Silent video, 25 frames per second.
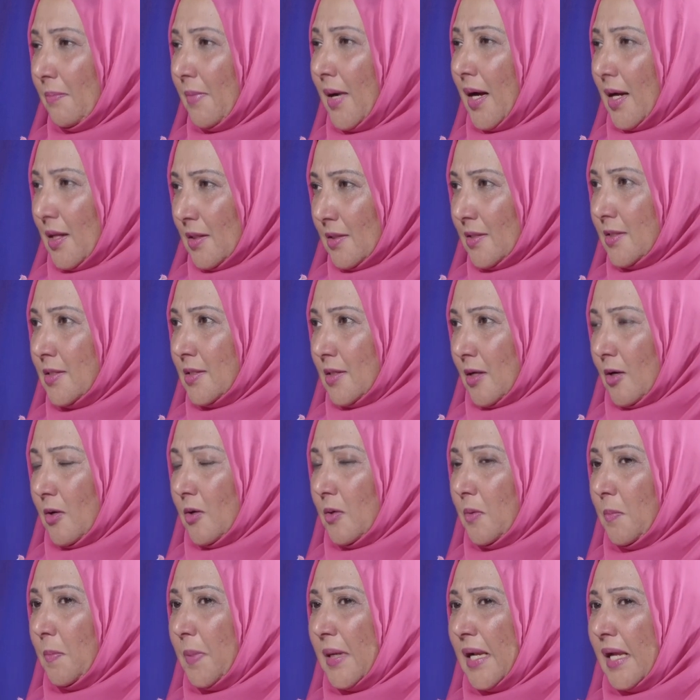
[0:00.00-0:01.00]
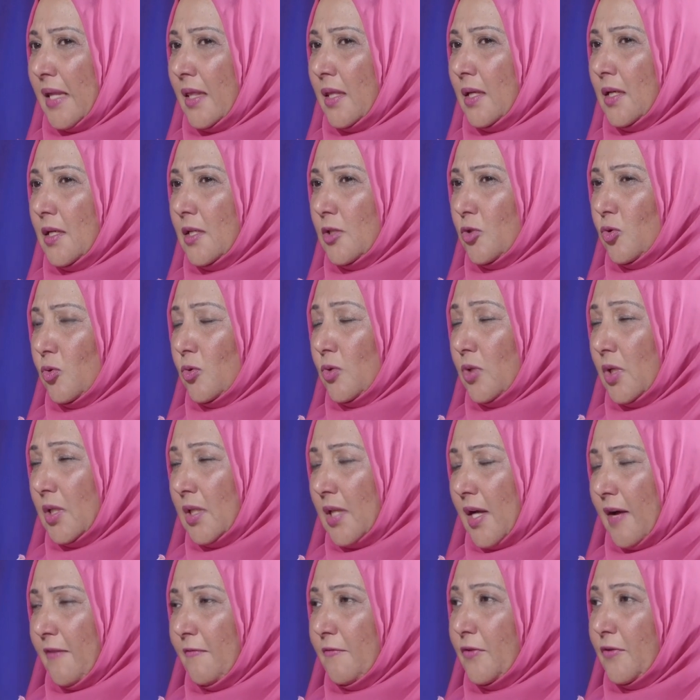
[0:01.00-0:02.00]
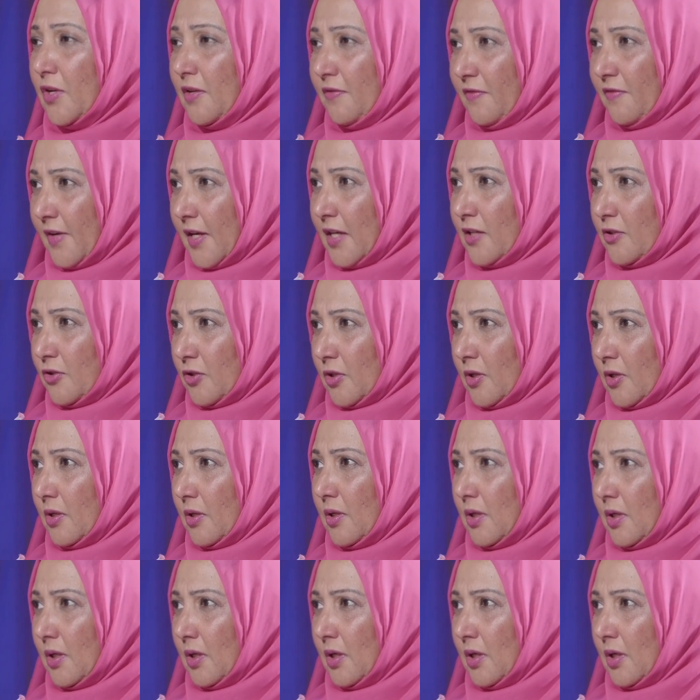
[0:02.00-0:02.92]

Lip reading: milestone, but I think it's also time for reflection.